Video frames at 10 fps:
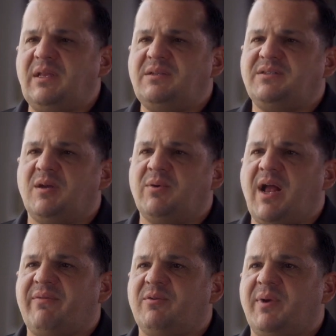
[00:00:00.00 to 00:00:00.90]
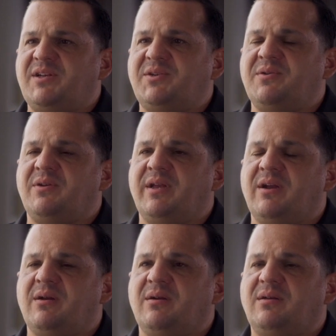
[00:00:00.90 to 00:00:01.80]
Summer after my junior
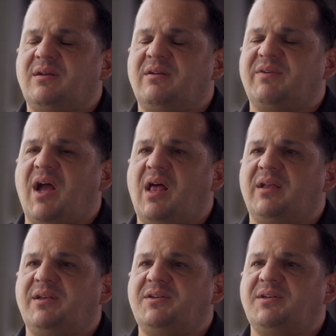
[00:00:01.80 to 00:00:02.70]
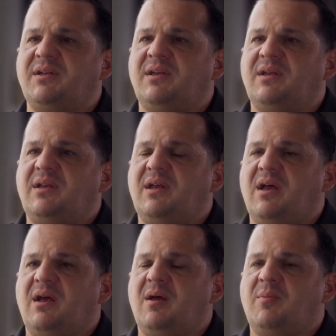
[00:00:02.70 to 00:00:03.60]
year of college,
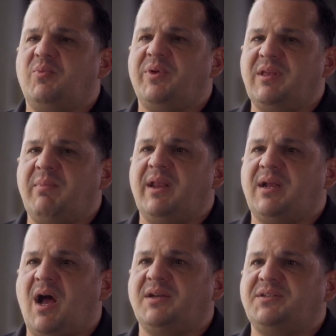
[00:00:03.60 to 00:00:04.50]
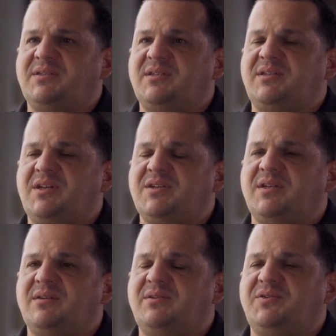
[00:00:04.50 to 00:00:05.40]
really made a conscious
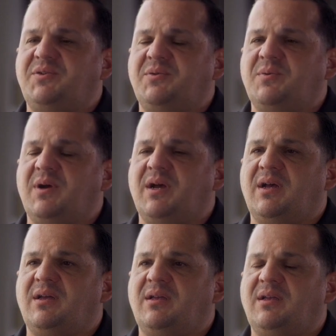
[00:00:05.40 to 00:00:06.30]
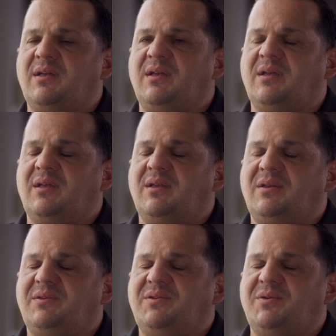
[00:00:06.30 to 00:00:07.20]
decision to
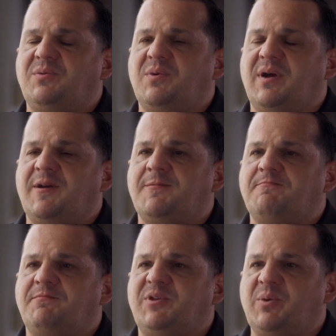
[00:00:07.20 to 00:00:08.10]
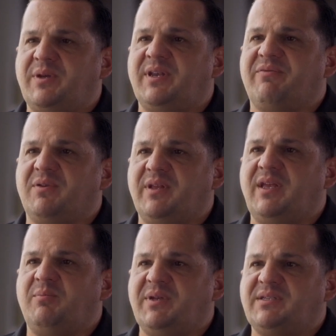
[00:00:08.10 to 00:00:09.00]
do it differently
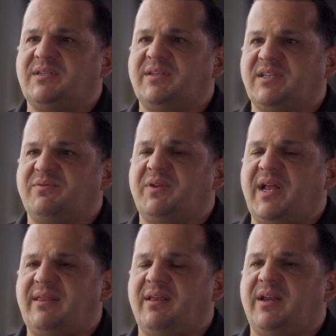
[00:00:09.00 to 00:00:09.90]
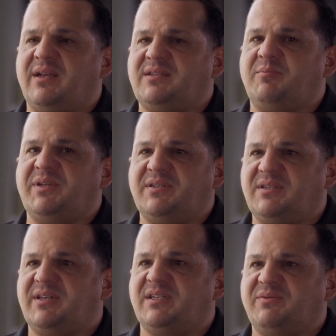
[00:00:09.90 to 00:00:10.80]
and be successful in athletics and be
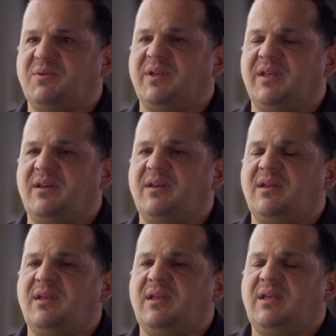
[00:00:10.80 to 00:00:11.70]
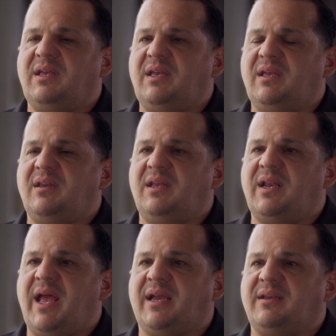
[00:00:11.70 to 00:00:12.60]
successful in
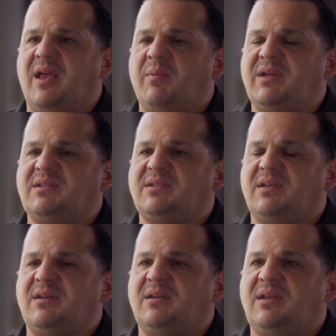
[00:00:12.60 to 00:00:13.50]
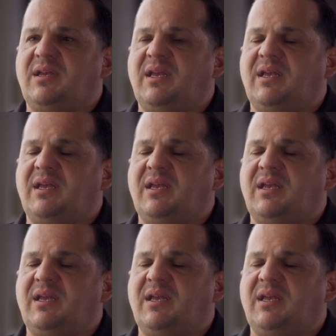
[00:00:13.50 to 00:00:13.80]
academics, and